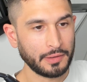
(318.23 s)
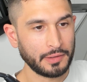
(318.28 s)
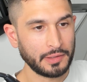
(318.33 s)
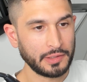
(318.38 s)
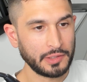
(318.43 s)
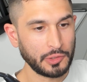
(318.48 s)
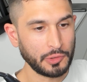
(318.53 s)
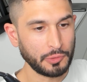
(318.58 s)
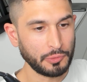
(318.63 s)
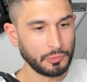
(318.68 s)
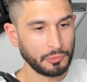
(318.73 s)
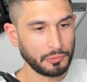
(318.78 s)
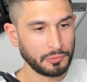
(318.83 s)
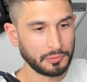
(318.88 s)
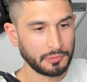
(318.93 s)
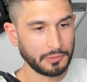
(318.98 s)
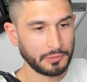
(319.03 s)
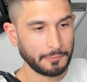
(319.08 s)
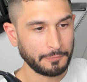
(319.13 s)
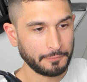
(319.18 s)
going to
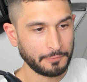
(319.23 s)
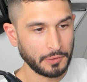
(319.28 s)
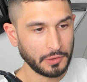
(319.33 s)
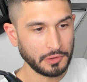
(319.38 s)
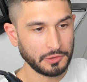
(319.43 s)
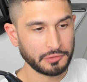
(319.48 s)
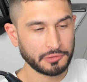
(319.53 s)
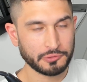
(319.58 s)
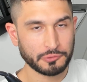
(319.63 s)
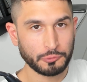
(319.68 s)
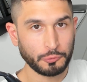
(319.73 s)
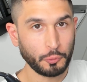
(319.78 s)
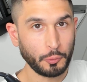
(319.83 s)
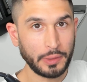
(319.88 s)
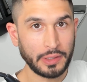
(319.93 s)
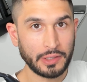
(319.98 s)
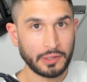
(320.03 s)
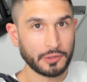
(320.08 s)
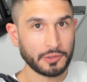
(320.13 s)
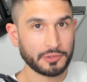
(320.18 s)
use the first
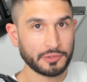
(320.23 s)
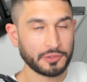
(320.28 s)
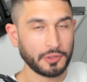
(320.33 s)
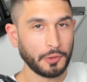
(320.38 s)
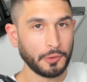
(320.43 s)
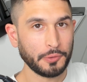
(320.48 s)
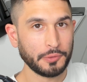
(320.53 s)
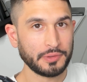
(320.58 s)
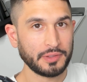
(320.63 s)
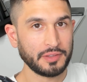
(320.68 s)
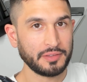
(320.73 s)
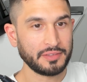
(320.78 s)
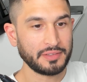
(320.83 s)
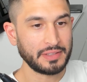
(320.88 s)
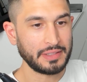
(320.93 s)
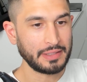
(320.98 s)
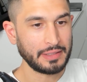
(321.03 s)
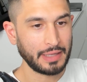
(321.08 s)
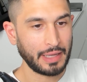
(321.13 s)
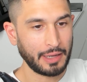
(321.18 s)
week or so to
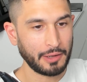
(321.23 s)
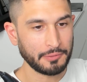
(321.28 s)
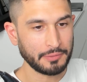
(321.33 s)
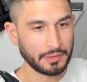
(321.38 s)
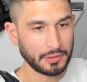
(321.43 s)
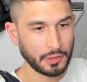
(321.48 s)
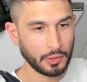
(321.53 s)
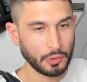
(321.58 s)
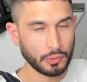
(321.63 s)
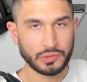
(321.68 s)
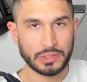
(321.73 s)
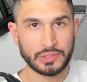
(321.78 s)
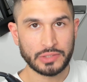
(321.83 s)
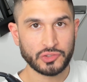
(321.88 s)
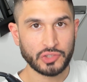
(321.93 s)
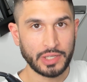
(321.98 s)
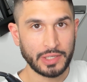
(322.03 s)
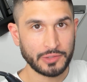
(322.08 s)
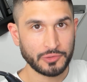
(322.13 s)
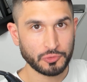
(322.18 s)
see how the coaching
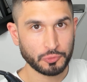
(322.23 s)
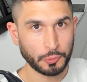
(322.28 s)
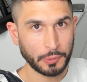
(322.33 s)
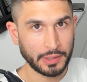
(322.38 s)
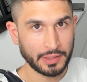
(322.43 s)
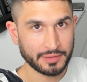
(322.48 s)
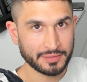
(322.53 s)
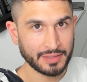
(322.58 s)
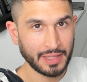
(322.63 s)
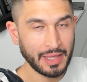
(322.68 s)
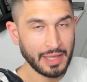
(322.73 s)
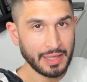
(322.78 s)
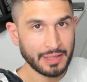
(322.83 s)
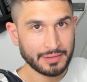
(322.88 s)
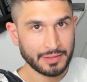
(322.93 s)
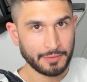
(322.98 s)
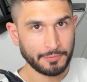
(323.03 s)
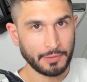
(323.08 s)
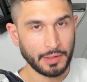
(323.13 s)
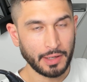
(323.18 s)
change works.
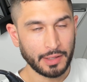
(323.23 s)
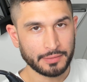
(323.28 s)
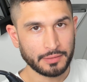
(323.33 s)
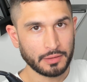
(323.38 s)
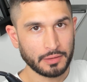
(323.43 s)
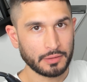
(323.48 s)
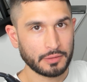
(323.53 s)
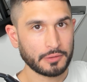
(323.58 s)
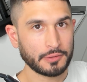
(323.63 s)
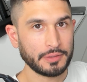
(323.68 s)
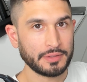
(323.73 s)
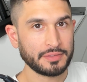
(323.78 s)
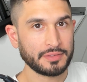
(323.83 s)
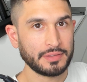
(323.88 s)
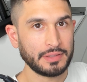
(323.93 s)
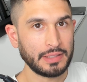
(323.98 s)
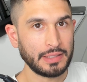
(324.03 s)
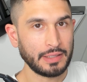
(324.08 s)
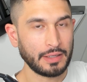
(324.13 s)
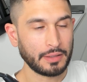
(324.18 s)
They've got the
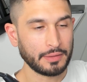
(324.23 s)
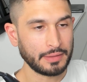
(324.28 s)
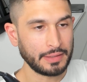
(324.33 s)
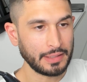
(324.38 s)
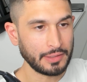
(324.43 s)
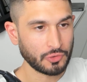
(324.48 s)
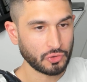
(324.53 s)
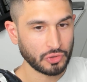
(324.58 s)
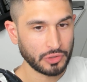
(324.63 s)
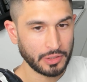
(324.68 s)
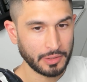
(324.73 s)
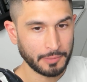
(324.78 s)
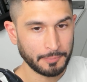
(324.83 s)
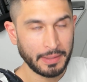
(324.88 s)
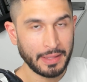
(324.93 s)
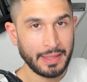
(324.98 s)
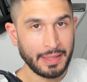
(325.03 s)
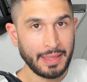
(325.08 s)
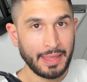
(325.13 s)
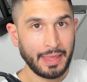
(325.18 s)
Christie on the
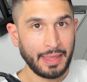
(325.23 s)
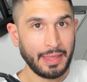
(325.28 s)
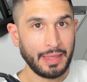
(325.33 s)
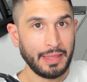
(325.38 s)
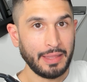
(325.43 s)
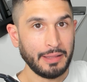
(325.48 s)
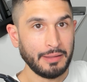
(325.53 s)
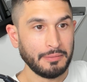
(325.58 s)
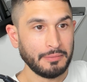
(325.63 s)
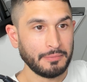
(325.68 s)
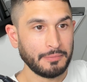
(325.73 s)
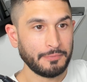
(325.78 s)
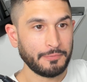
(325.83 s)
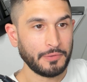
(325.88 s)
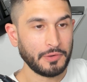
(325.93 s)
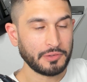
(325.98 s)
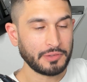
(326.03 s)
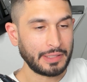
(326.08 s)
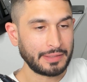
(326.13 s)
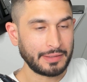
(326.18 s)
interim, and
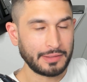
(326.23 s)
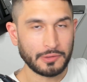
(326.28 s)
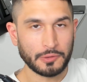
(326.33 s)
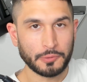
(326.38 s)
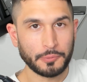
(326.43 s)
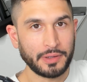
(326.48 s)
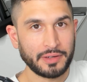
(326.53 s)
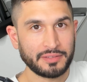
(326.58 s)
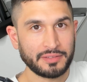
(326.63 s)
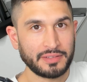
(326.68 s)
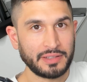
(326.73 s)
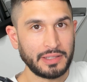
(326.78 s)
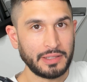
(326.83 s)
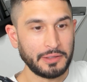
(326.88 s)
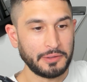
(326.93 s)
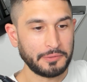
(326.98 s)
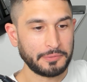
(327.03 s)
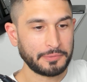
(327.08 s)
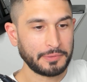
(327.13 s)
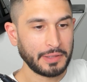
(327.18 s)
first I think they'll want to see
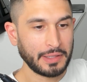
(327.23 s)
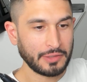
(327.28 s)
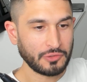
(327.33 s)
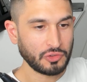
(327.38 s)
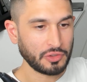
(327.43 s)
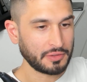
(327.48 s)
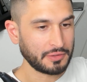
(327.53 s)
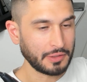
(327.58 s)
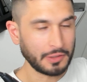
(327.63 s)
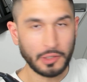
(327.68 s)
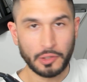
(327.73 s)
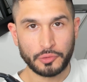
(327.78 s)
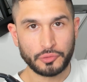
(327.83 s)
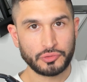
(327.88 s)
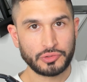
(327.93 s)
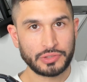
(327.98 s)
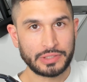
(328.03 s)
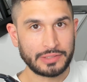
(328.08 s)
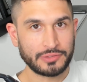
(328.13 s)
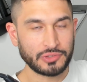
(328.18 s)
if just the
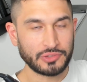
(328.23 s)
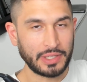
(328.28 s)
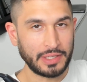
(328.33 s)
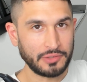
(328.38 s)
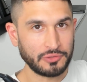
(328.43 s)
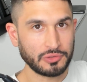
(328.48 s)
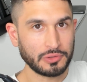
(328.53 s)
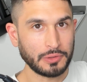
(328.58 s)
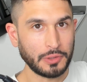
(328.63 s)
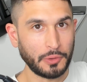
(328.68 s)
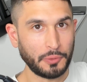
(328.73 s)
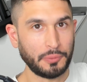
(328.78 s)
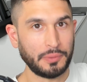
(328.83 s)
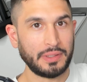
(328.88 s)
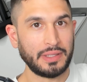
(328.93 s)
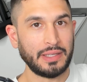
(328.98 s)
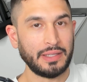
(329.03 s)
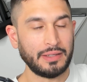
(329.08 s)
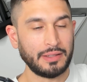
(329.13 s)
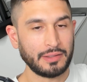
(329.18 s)
coaching change
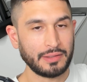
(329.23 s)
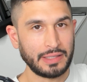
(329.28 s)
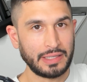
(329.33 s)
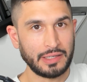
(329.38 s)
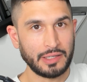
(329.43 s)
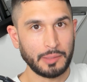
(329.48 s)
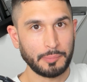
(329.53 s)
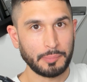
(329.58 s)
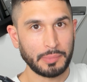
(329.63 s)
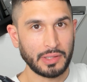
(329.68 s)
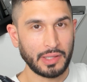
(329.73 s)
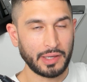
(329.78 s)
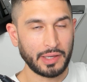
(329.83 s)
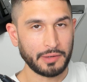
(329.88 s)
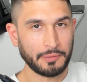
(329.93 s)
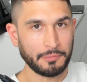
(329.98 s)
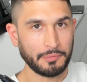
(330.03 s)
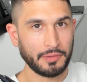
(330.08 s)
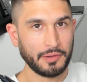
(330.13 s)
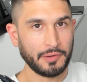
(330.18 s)
alone can clean up a
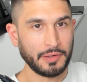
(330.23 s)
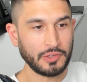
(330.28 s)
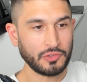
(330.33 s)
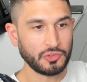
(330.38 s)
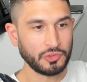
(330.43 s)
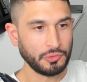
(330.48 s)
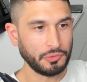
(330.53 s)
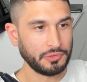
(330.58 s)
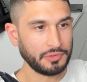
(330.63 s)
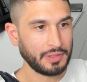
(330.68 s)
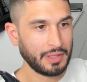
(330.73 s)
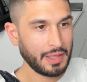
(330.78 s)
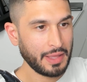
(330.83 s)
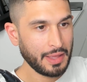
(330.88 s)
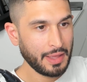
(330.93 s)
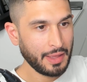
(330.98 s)
lot of their issues.